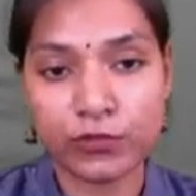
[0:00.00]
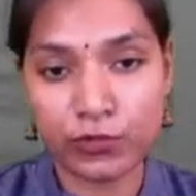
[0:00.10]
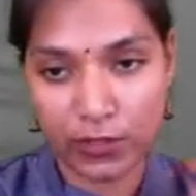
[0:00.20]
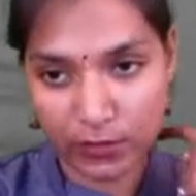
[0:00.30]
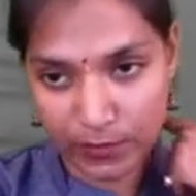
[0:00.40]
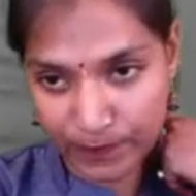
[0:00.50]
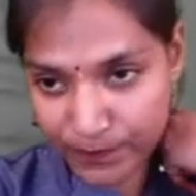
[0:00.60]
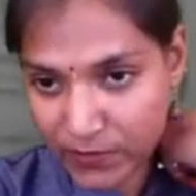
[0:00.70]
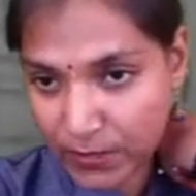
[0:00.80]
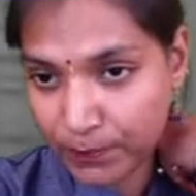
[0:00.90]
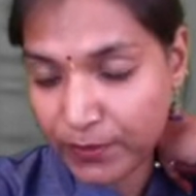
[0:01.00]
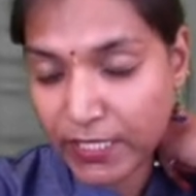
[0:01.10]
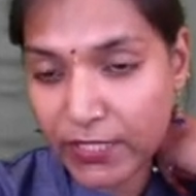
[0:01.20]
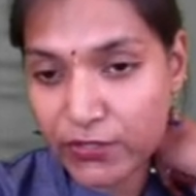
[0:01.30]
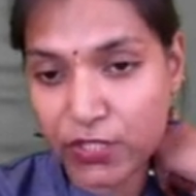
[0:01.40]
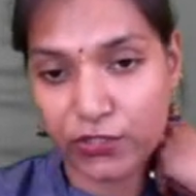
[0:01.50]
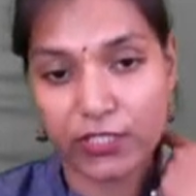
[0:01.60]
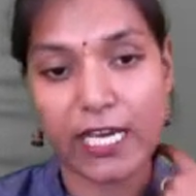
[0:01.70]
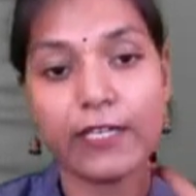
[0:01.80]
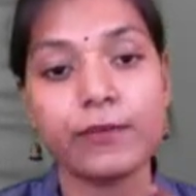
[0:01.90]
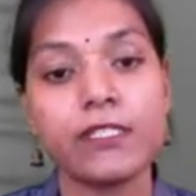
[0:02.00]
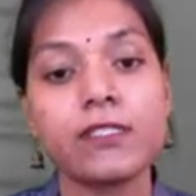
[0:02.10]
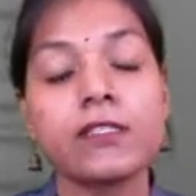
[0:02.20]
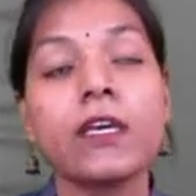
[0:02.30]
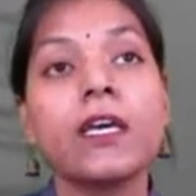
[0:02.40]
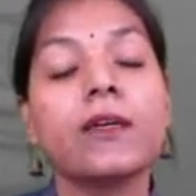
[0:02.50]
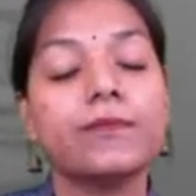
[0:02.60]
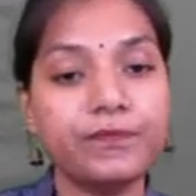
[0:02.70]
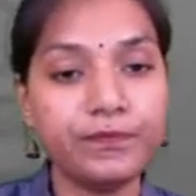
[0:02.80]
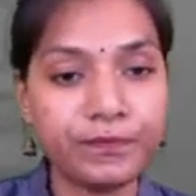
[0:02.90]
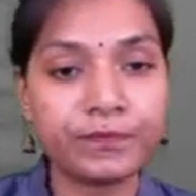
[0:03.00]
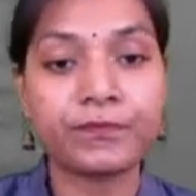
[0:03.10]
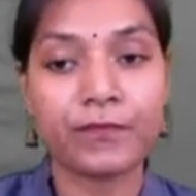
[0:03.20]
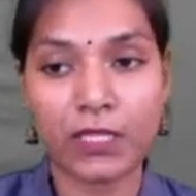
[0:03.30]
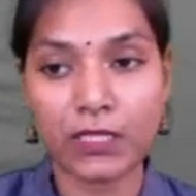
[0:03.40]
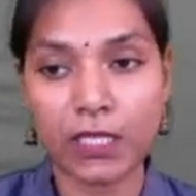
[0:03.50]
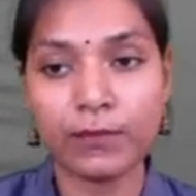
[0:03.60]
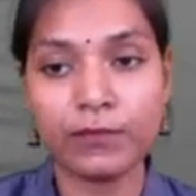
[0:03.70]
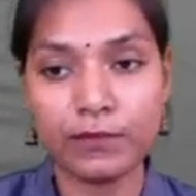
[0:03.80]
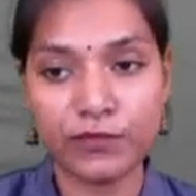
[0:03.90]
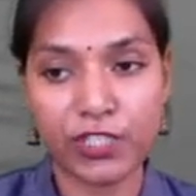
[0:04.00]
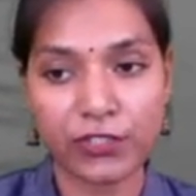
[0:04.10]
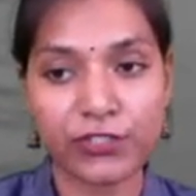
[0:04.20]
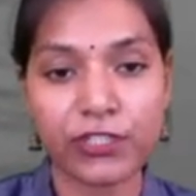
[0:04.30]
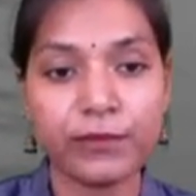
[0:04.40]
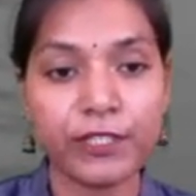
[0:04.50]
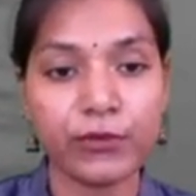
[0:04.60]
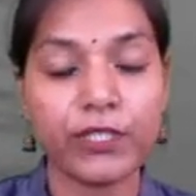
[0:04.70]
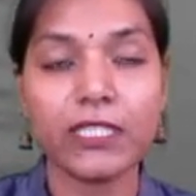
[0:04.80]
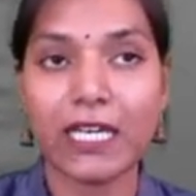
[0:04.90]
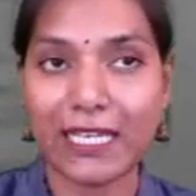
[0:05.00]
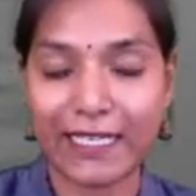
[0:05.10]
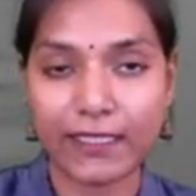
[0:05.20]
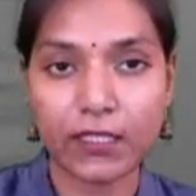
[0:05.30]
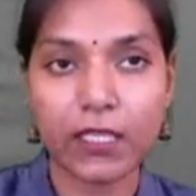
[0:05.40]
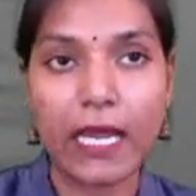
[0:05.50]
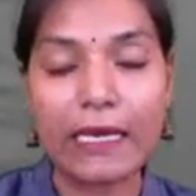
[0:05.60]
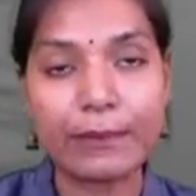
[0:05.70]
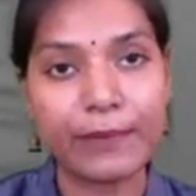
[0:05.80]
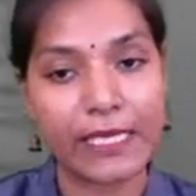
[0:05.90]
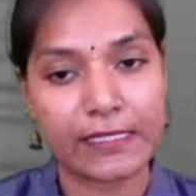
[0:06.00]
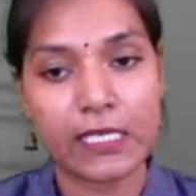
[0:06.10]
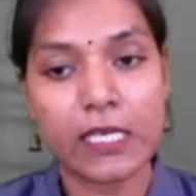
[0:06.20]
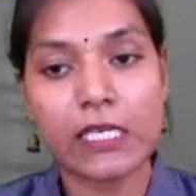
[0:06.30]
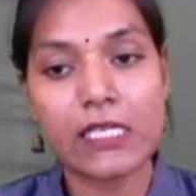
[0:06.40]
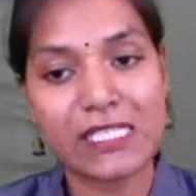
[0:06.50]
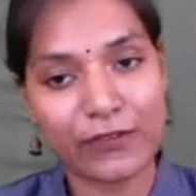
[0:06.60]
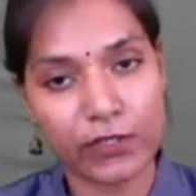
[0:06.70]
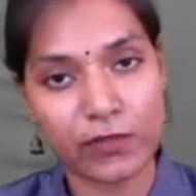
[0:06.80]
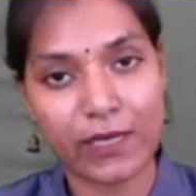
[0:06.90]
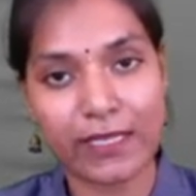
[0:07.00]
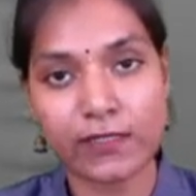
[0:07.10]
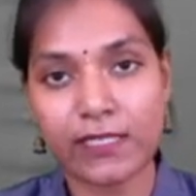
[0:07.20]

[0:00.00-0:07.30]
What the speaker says: the PN junction, that means the junction between collector and base is reverse bias.